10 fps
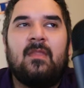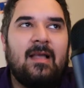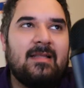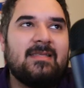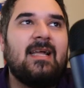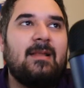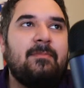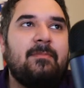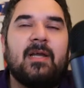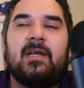It's going to be
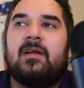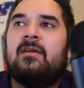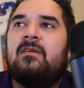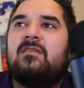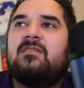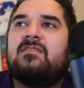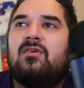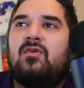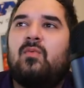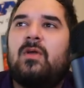bigger.
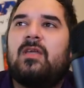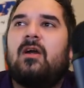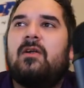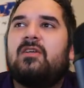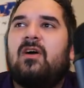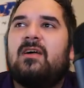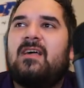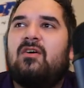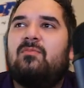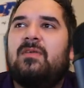So we could already cross
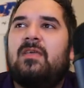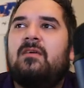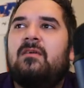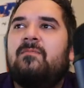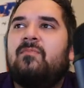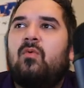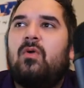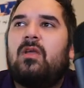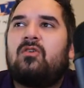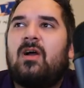out B.
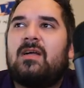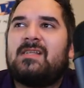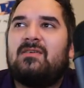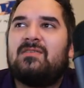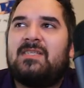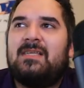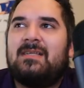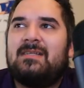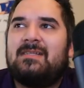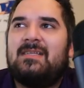We could cross out C
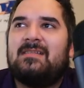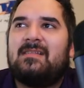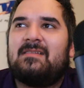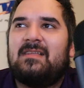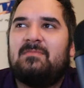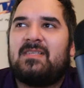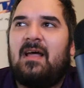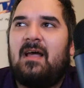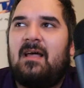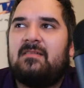because C is the same
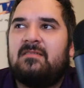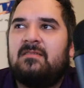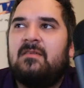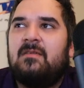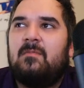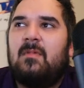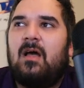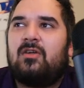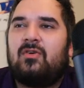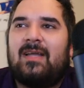size.
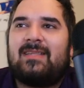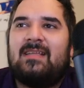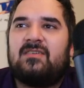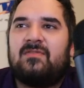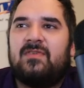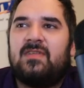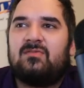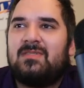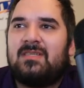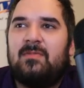Correct answer for this
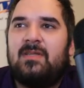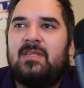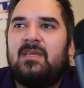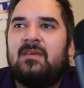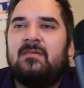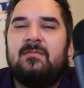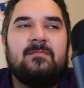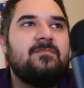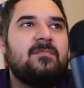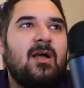one is going to be D.
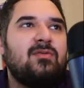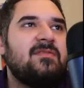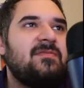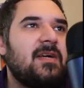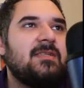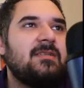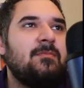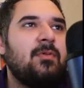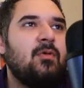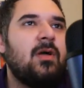That one's a very
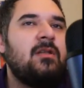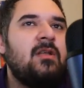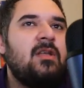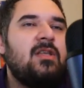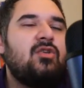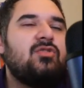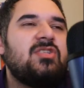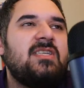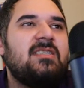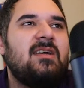simple one. You
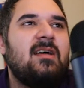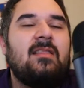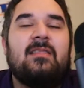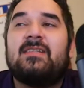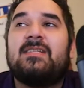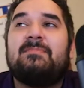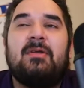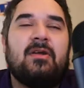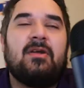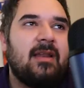just need to, this is
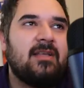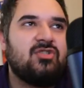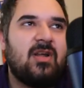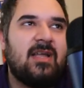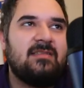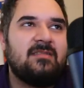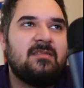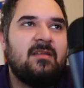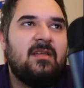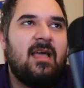periodic trends.
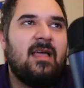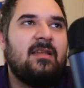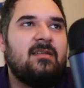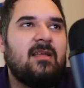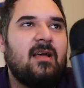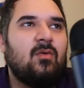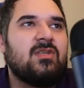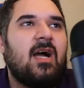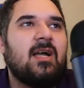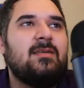And we're
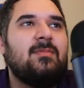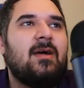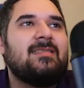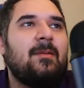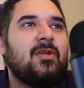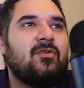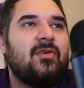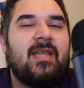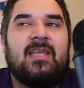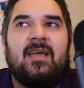talking about atomic
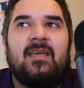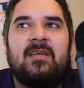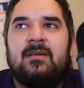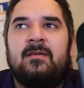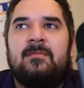radii here.